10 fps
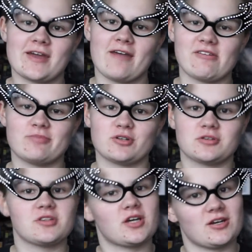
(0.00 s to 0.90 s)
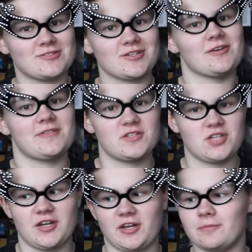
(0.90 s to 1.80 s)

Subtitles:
Harry Potter and the Cursed Child, The Journey.